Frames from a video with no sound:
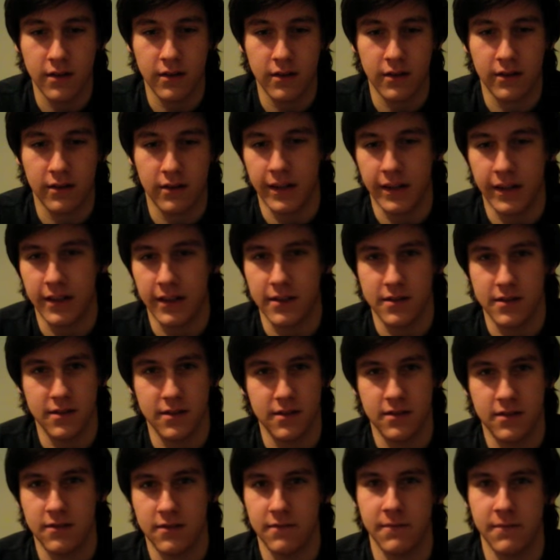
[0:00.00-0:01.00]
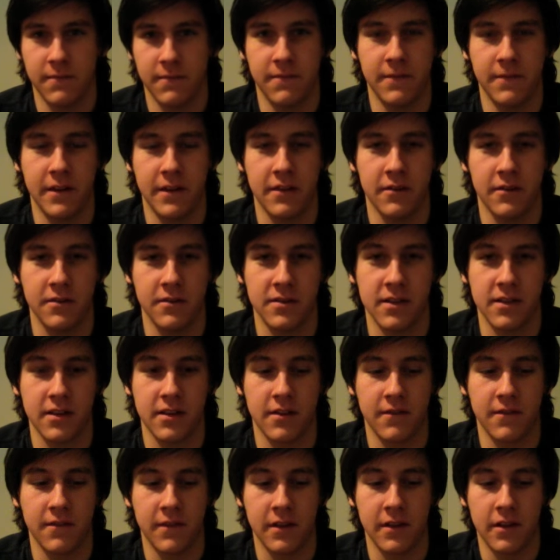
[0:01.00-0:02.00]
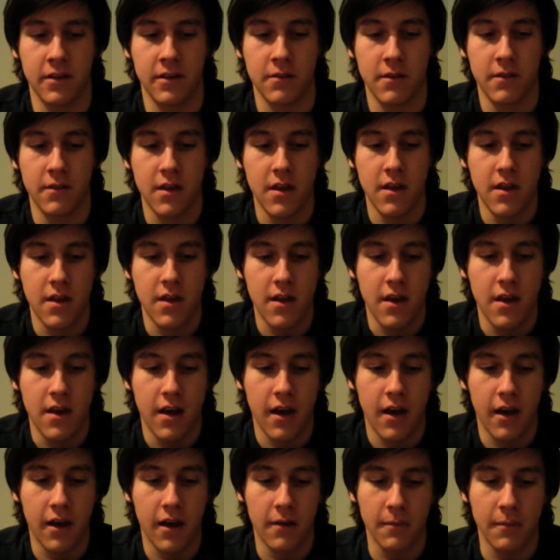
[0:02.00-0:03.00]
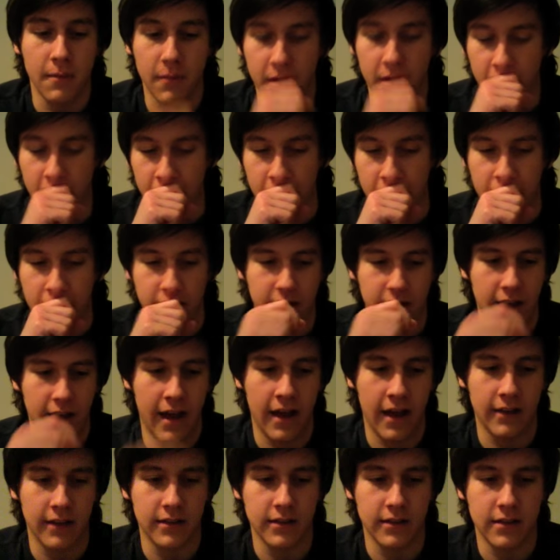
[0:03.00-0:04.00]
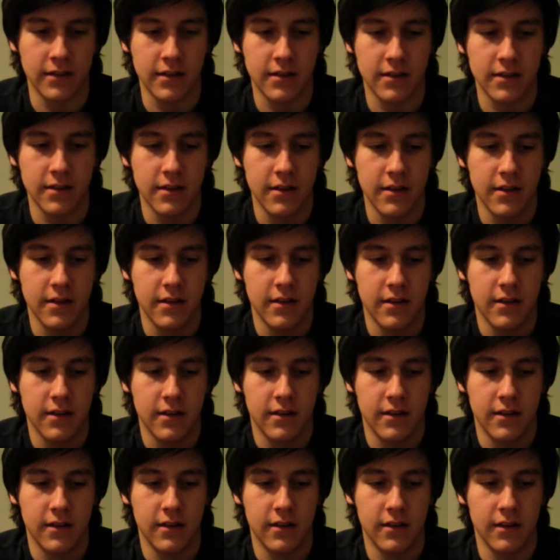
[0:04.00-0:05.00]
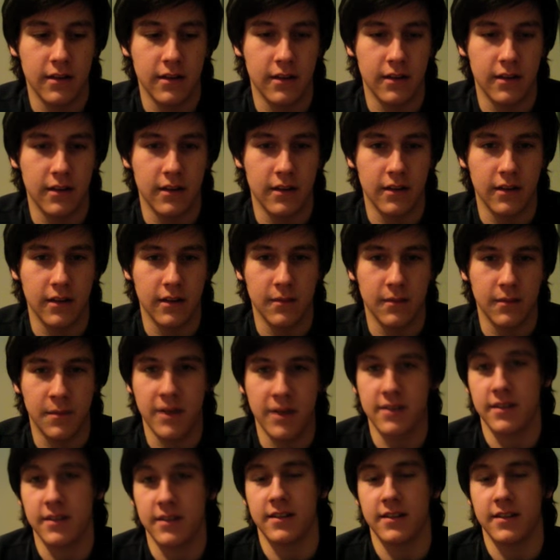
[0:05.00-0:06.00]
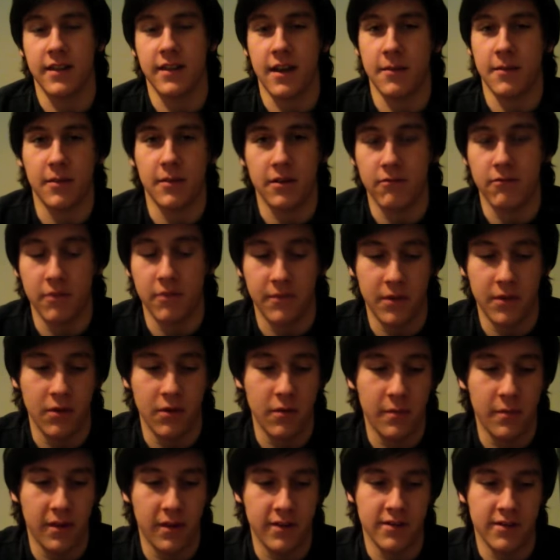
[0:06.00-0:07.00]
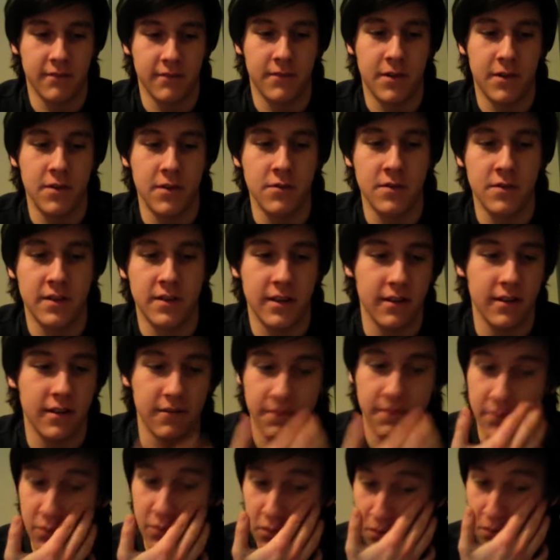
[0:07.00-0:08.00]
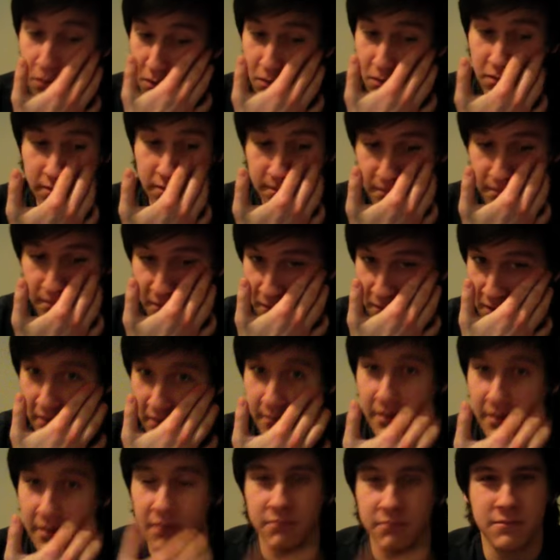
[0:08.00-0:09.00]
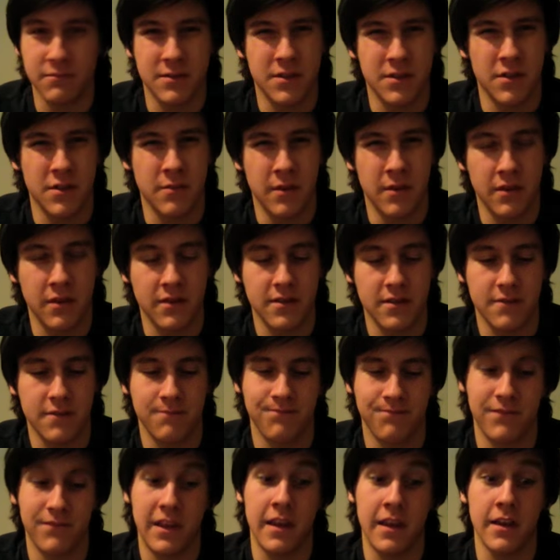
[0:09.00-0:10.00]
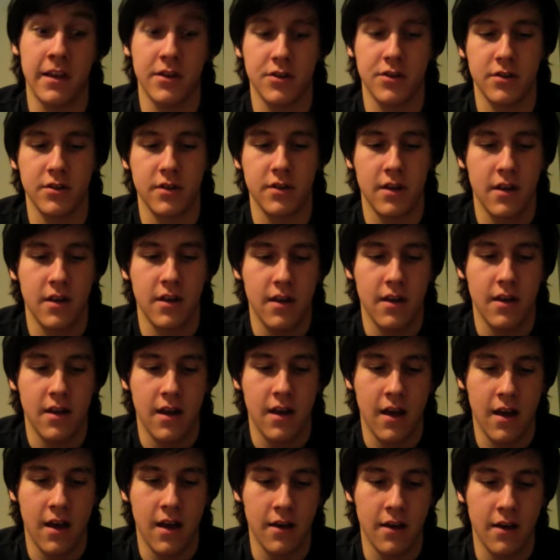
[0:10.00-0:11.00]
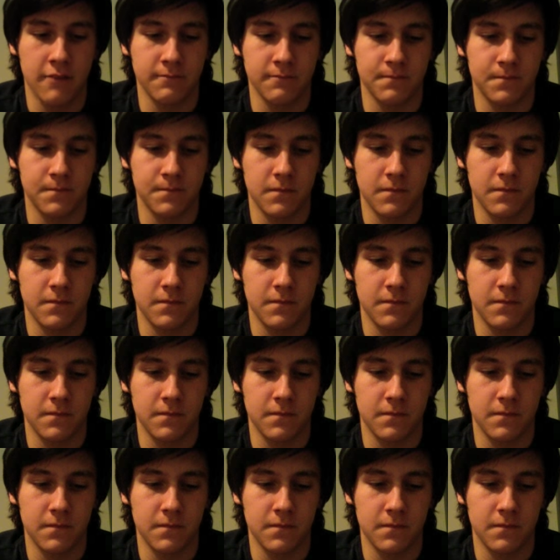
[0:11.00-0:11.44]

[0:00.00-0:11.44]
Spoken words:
I think it's 5th or 6th video, and basically today I'm going to review it because I've used it for around about 2 months ish, and